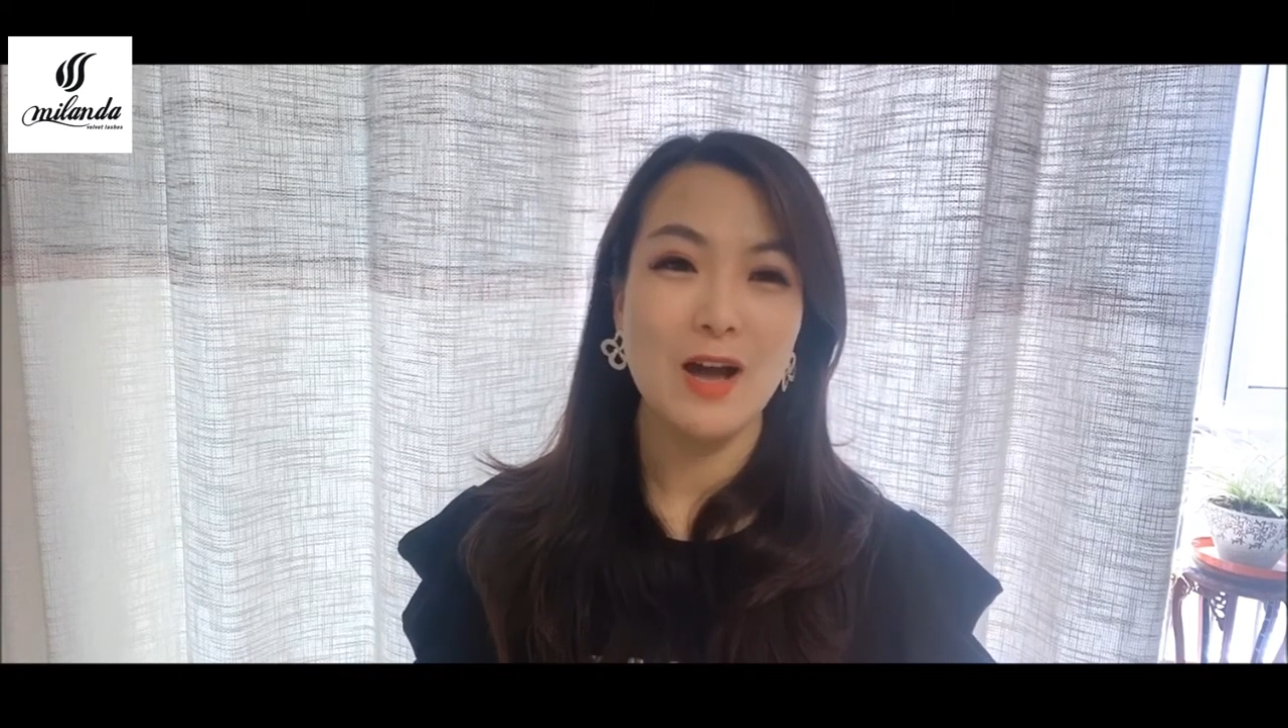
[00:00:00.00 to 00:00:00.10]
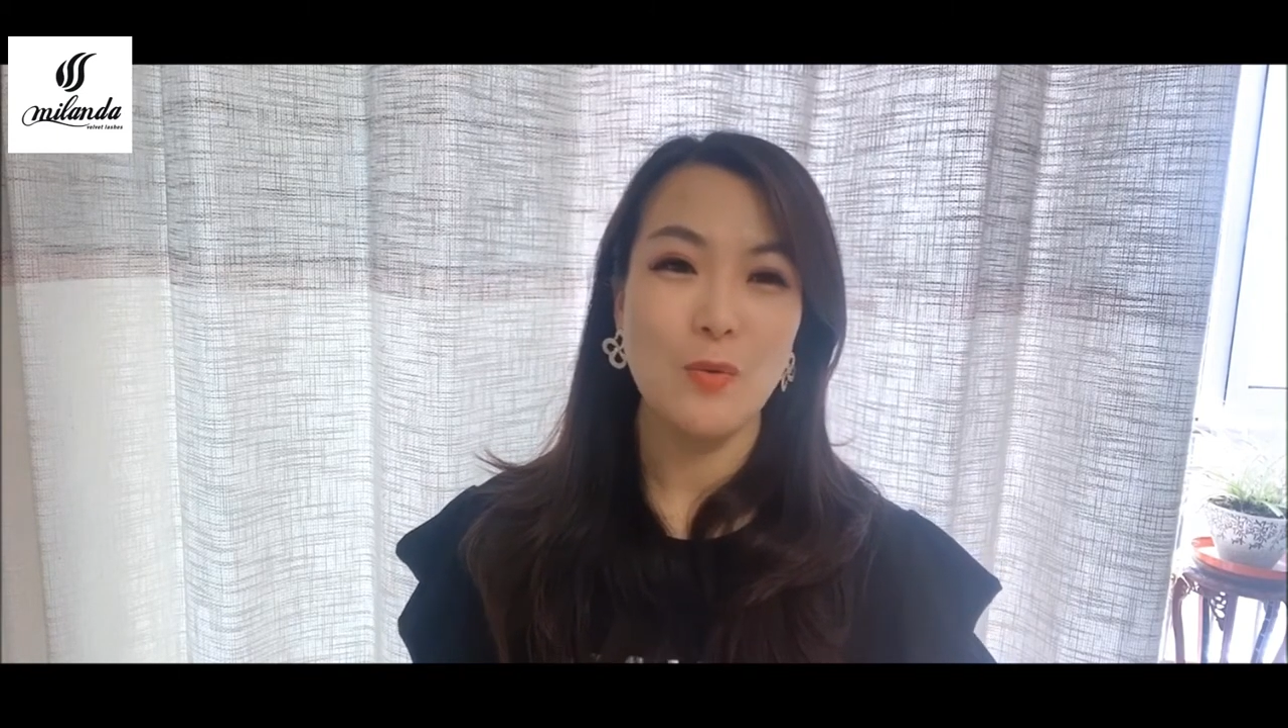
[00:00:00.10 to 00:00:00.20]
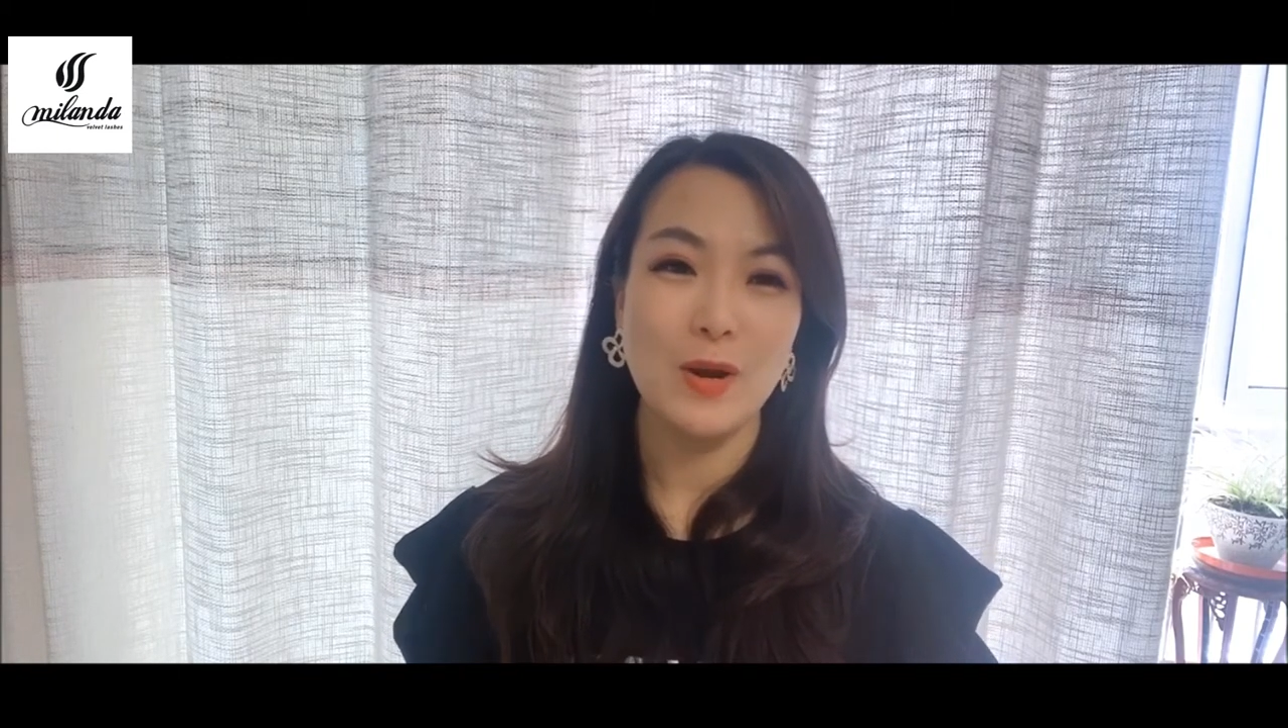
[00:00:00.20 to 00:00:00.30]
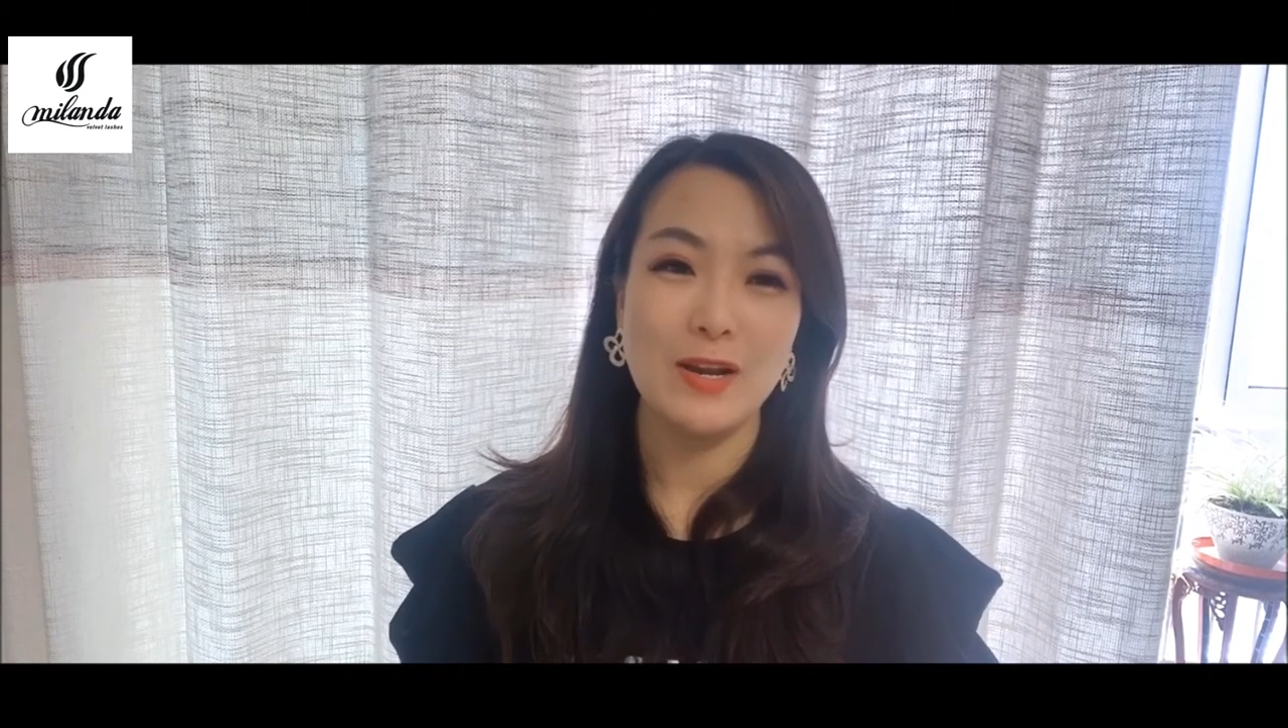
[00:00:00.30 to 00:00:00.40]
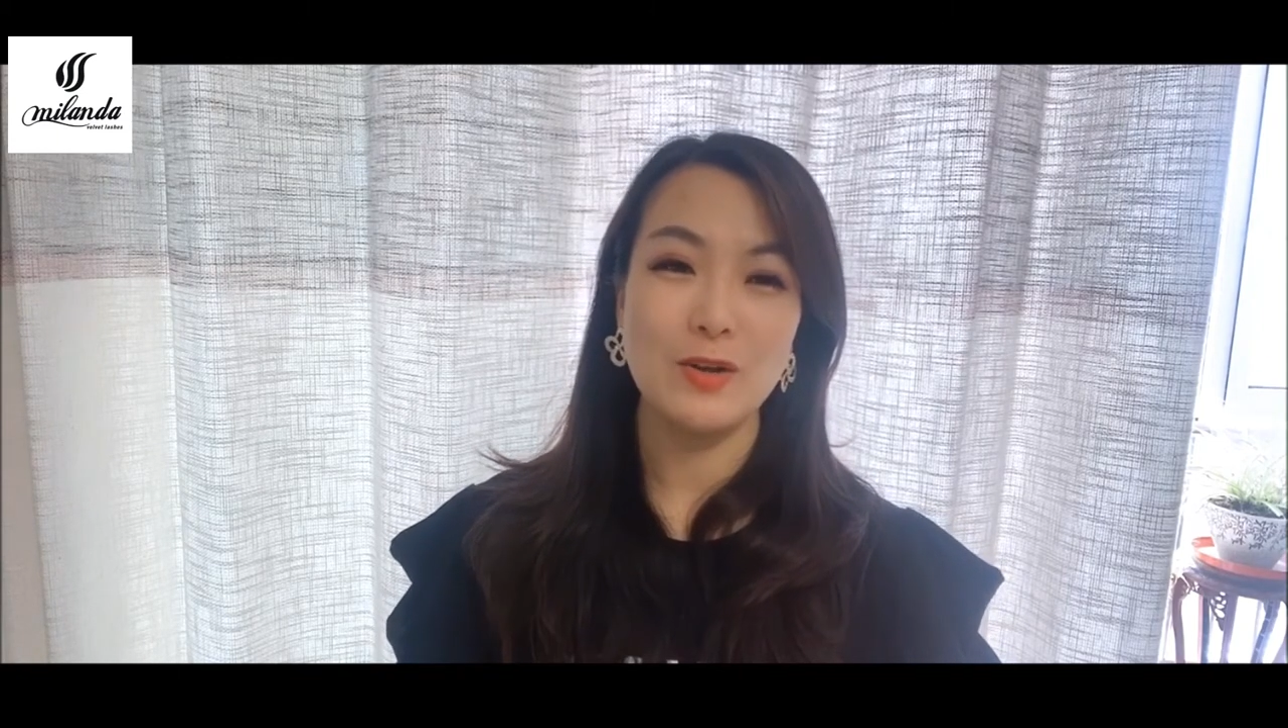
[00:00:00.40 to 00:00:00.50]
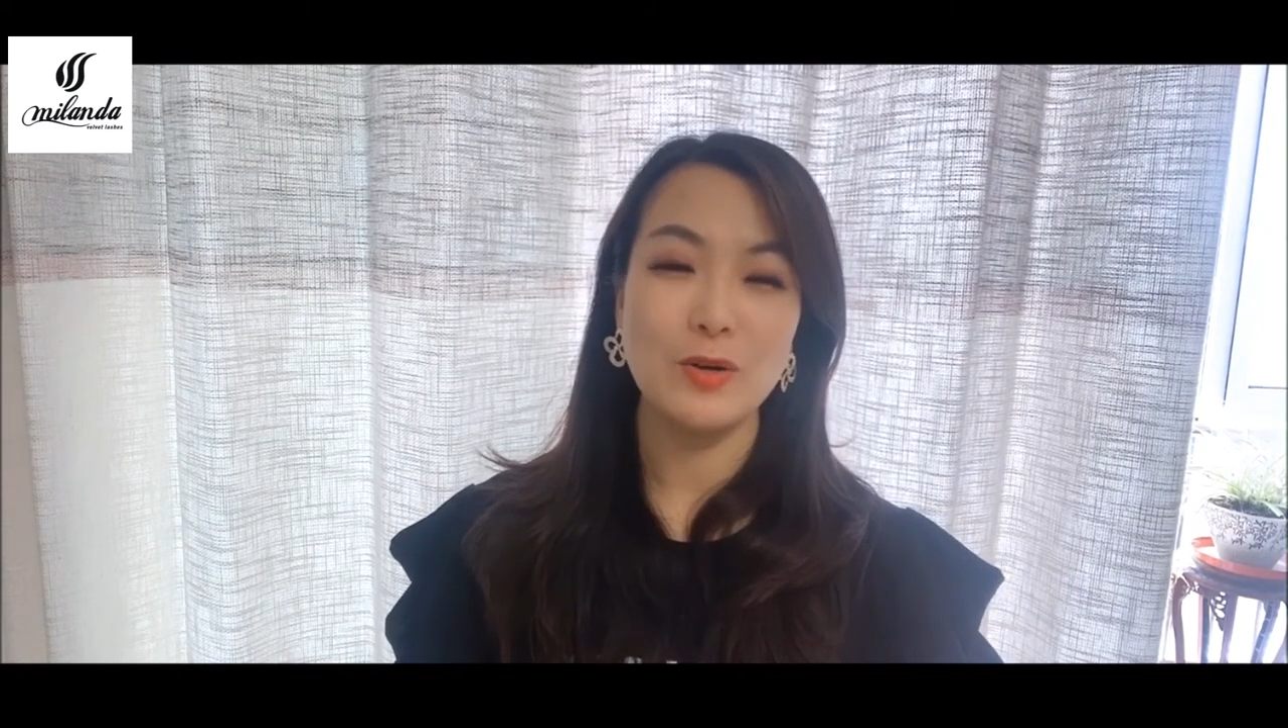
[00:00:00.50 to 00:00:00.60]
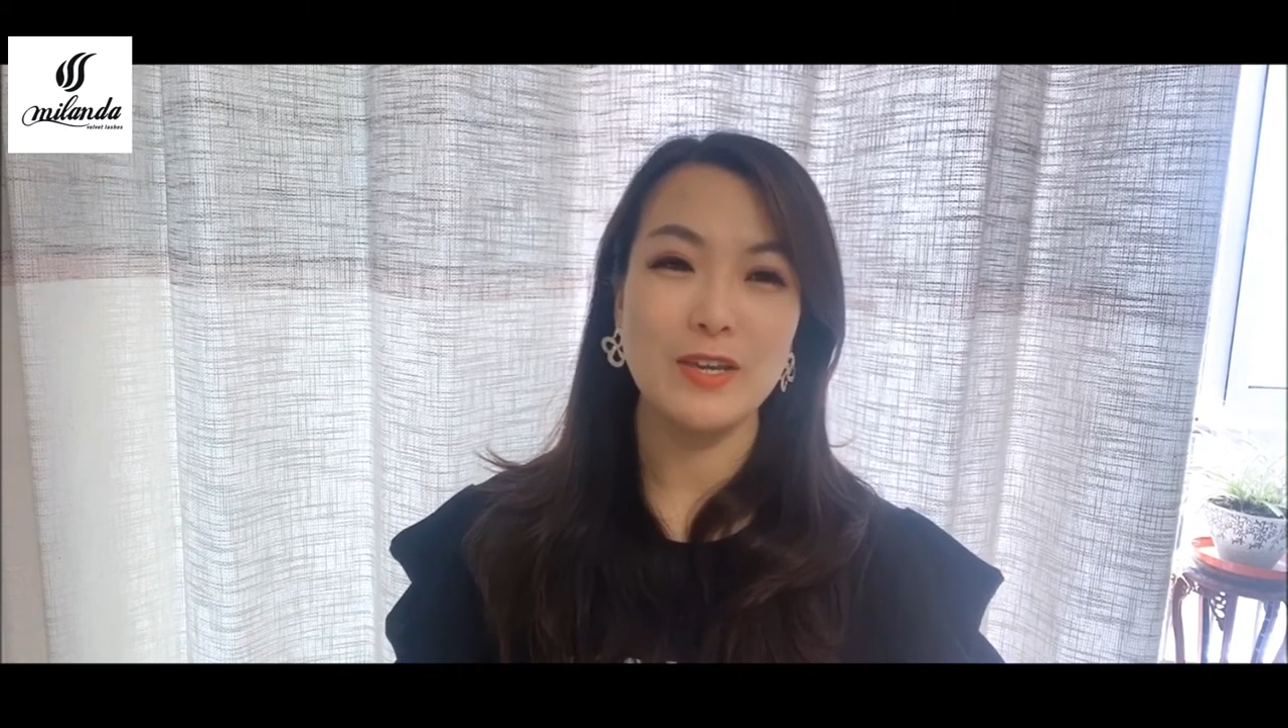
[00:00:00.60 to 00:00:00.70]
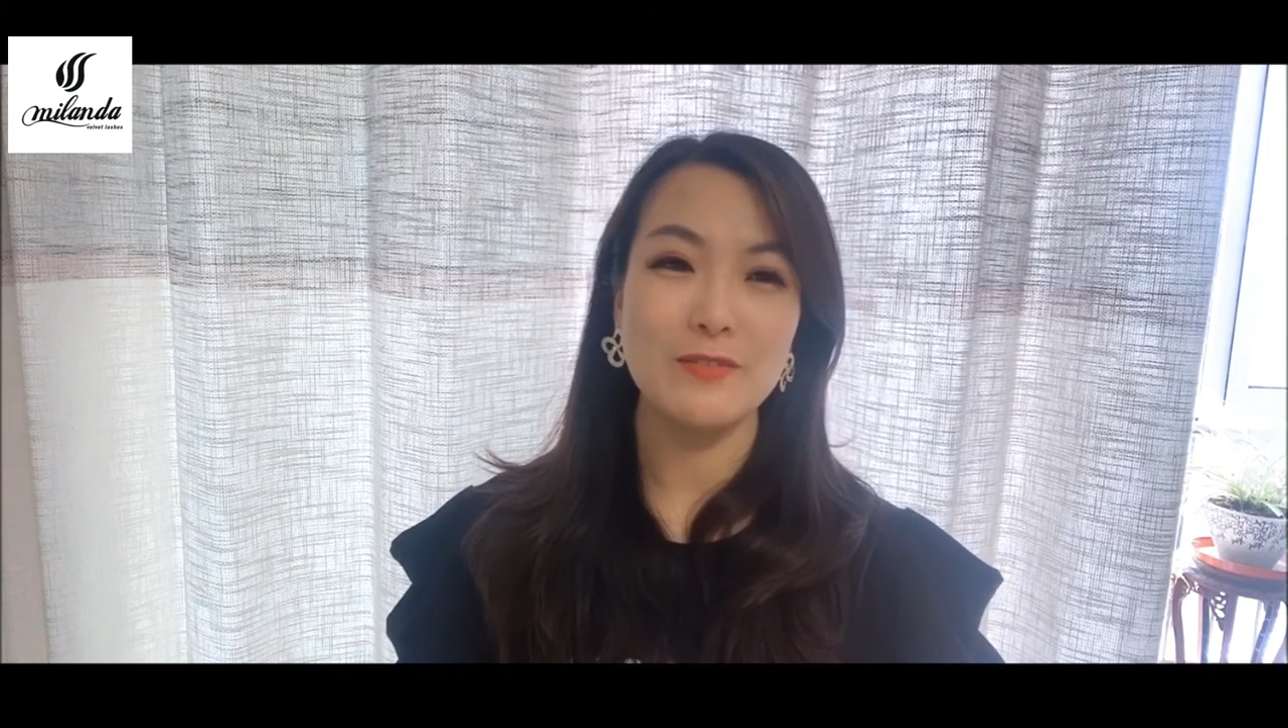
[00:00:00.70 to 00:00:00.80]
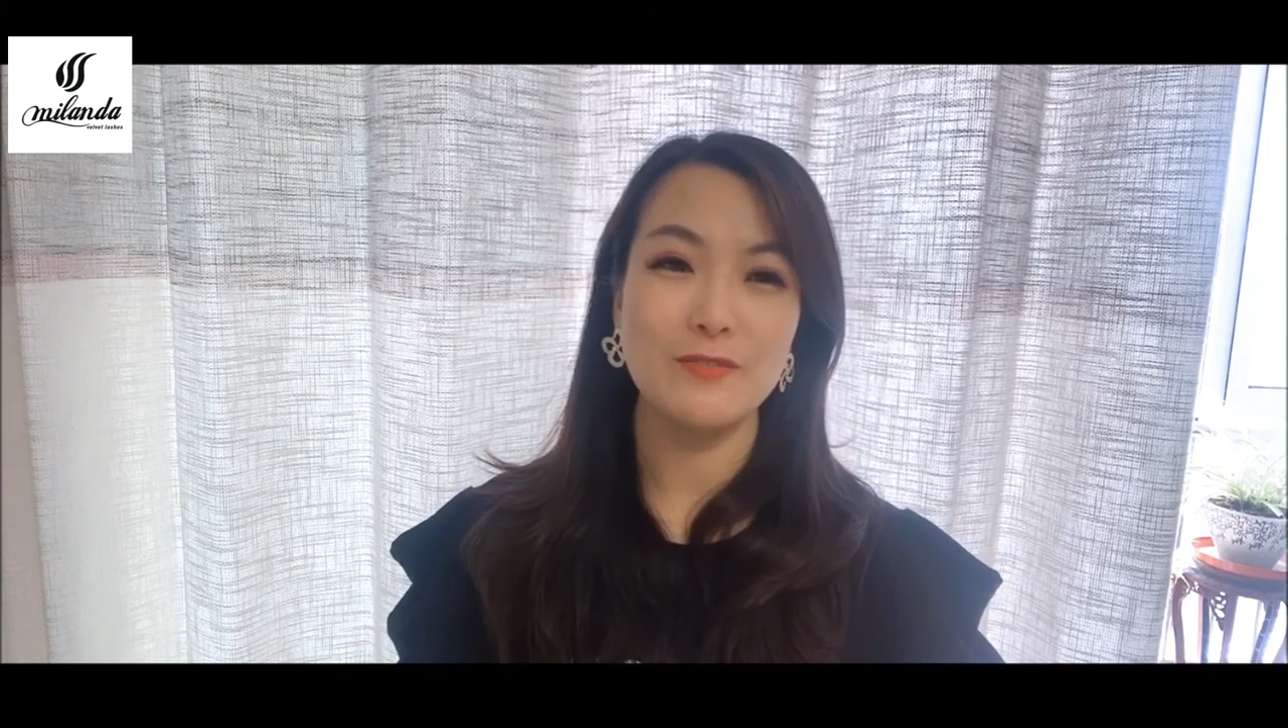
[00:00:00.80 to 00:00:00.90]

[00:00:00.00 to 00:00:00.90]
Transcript: when looking